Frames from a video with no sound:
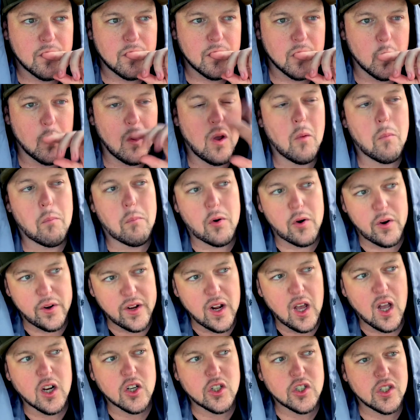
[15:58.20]
well,
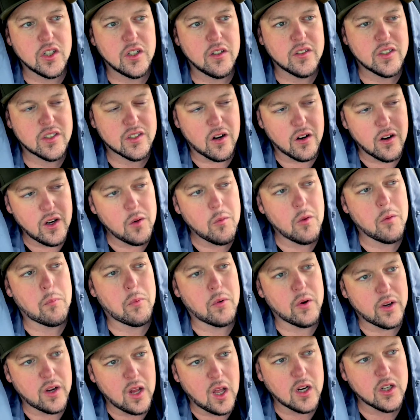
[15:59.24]
production, starting with
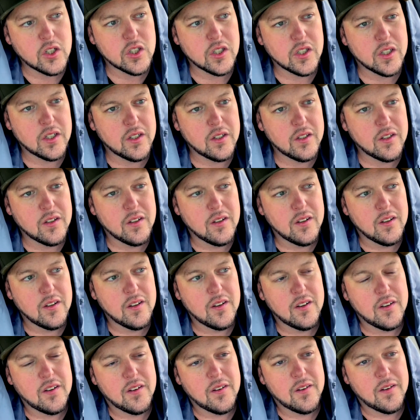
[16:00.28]
production
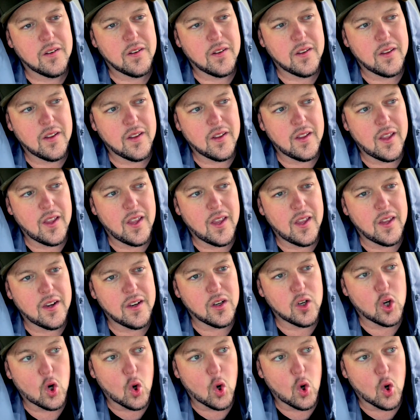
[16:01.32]
and